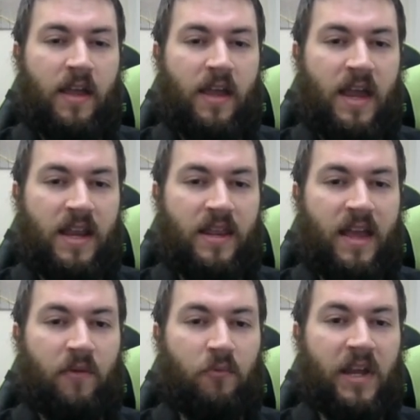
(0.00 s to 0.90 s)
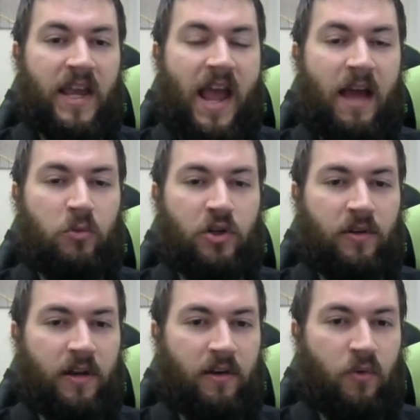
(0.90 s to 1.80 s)
and then recapture
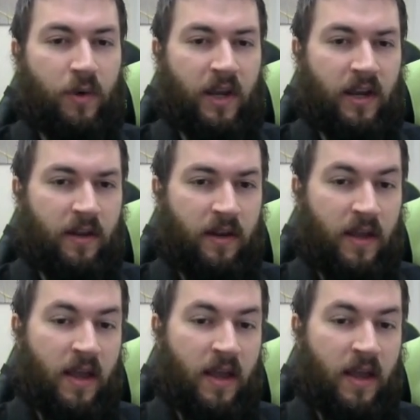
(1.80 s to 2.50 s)
their queen,